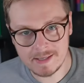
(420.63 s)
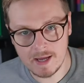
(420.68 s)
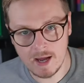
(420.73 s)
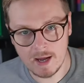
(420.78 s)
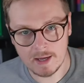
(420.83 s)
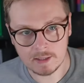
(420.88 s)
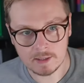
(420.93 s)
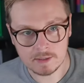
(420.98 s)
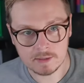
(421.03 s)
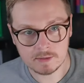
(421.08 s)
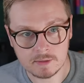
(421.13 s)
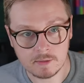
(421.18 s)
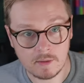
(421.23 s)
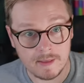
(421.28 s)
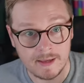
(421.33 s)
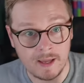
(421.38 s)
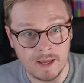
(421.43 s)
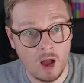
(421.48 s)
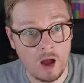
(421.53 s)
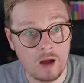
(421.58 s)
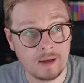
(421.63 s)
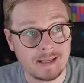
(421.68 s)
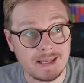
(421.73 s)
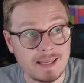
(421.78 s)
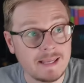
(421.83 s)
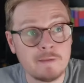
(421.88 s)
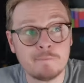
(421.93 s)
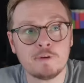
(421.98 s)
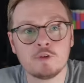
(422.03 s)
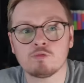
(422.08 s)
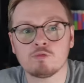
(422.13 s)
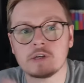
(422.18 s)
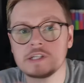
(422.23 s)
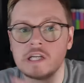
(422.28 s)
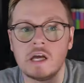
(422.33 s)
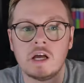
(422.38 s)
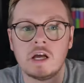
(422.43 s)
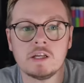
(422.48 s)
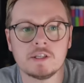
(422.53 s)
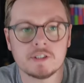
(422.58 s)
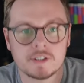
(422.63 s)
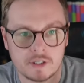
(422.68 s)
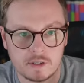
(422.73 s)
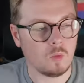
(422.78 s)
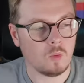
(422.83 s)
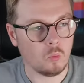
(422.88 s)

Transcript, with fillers: island they can't even return to?